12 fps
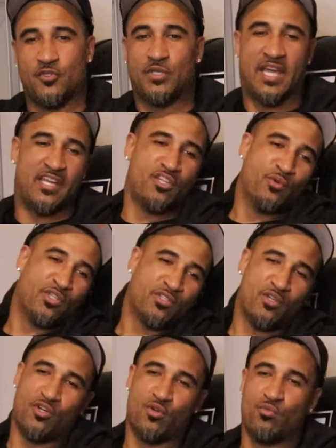You can't do
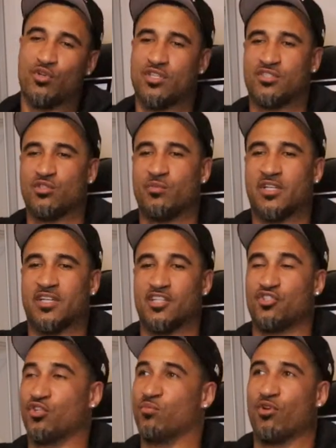what your homeboys do and bro,
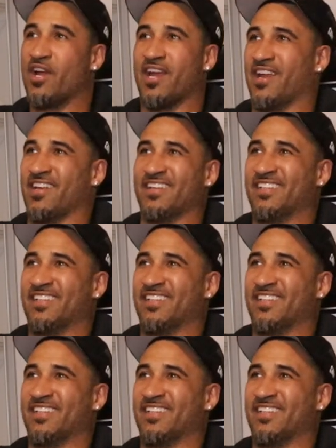because you're a brand. That's,